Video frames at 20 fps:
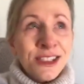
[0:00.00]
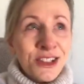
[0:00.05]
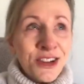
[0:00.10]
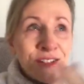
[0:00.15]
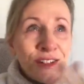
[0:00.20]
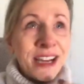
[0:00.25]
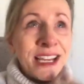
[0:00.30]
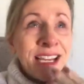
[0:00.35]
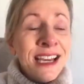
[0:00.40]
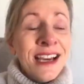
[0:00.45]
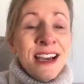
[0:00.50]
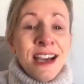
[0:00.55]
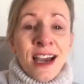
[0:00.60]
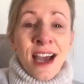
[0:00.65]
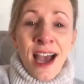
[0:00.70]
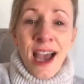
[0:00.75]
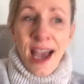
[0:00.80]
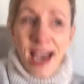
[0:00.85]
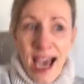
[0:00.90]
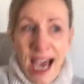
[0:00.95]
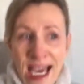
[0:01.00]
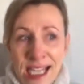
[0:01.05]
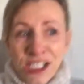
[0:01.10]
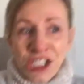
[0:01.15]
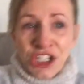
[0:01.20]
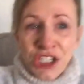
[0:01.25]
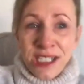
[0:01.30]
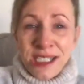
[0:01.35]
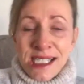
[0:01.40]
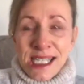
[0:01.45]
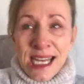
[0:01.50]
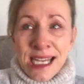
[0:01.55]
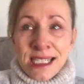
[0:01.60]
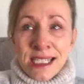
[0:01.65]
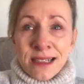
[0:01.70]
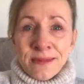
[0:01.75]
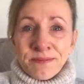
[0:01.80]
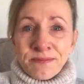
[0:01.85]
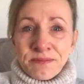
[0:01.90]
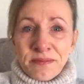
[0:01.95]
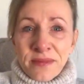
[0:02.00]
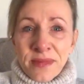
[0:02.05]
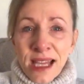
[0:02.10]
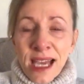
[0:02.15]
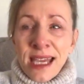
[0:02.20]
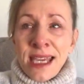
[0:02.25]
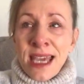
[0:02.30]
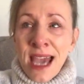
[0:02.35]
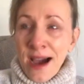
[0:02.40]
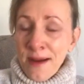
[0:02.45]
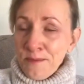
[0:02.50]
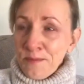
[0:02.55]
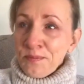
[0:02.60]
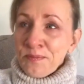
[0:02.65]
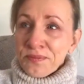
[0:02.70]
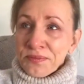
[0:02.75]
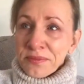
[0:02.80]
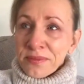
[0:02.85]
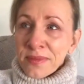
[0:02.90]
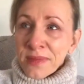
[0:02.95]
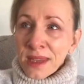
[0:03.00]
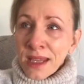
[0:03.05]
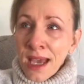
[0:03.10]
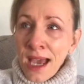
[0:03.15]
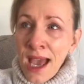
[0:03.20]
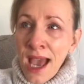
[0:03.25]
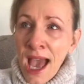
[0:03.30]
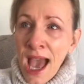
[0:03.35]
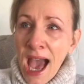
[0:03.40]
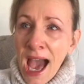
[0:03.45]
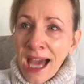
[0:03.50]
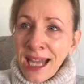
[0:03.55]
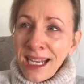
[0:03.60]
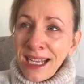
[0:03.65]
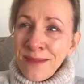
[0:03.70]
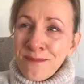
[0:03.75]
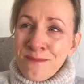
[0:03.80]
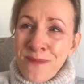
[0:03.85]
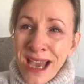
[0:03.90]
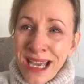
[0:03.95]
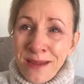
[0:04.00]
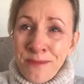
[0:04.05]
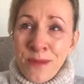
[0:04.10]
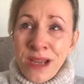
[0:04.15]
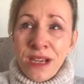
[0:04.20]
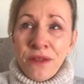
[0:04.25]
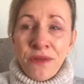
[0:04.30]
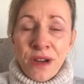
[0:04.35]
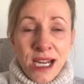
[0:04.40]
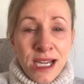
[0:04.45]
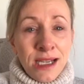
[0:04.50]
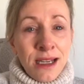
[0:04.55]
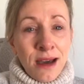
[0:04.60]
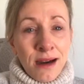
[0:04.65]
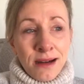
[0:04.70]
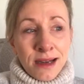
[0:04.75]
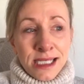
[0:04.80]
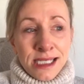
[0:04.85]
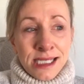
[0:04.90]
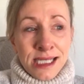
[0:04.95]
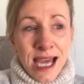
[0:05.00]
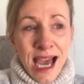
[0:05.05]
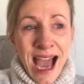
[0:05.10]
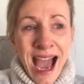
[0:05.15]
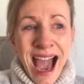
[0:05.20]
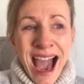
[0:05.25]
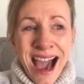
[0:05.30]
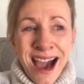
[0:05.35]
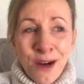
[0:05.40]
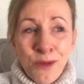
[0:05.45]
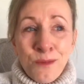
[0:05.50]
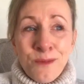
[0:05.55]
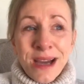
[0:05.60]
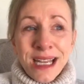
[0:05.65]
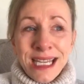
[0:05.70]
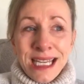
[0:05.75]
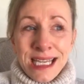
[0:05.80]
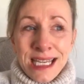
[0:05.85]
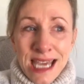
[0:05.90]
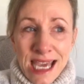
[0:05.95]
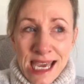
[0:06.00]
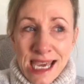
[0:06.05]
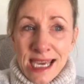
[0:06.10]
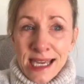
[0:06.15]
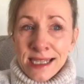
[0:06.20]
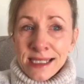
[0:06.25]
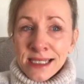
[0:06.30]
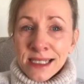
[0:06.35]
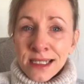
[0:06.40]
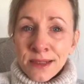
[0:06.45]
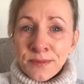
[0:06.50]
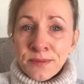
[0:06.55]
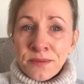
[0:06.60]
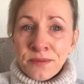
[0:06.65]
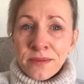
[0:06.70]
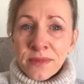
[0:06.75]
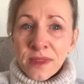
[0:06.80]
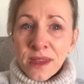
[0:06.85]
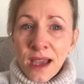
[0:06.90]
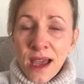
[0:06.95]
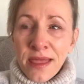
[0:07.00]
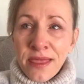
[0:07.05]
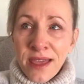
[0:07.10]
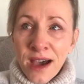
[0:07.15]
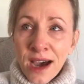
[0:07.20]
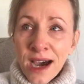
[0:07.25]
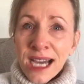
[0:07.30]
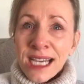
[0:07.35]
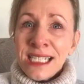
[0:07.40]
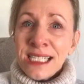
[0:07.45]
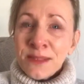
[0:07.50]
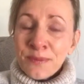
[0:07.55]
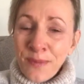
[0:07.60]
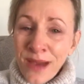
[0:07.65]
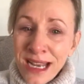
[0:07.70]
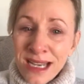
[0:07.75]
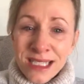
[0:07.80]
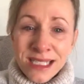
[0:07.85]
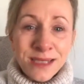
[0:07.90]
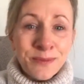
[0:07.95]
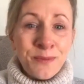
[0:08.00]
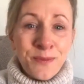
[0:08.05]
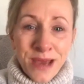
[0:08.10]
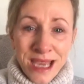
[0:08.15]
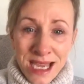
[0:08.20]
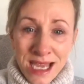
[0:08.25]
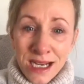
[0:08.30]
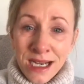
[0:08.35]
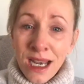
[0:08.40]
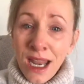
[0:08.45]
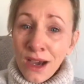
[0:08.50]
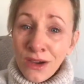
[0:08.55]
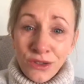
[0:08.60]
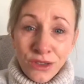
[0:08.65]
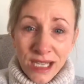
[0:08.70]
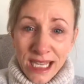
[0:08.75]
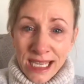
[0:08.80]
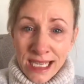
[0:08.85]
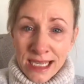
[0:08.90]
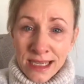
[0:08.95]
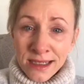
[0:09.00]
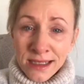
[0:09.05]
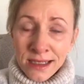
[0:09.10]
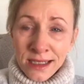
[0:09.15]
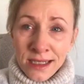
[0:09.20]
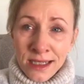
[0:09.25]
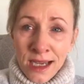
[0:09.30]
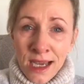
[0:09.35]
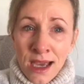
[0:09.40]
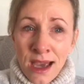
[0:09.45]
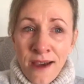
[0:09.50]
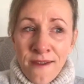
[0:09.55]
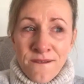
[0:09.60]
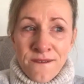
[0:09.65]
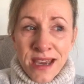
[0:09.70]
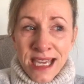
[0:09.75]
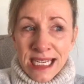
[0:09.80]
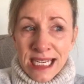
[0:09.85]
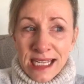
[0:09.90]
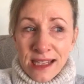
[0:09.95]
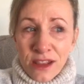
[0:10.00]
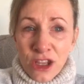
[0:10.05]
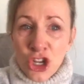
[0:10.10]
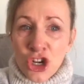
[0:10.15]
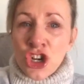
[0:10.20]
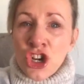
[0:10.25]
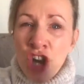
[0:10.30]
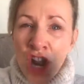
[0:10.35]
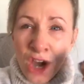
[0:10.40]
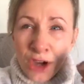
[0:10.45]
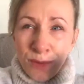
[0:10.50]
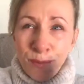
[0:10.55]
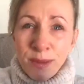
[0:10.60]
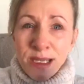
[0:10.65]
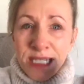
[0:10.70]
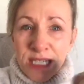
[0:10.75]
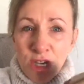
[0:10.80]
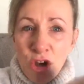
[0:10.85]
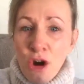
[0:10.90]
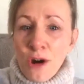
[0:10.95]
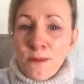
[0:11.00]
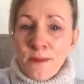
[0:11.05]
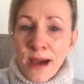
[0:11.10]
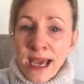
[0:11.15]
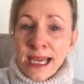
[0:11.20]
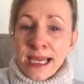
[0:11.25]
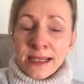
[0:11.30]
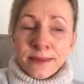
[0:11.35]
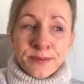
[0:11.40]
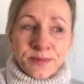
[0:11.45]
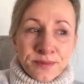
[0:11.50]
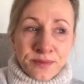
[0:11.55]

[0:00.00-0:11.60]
Sorry. And she said, "Yeah." And it made me realise how many years that I spent being lonely, feeling that nobody got me.